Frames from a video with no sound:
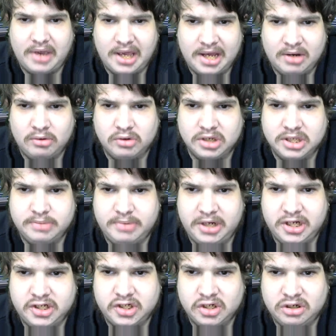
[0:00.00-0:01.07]
how long he's been
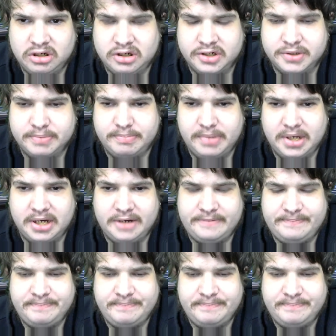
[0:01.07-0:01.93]
in charge, but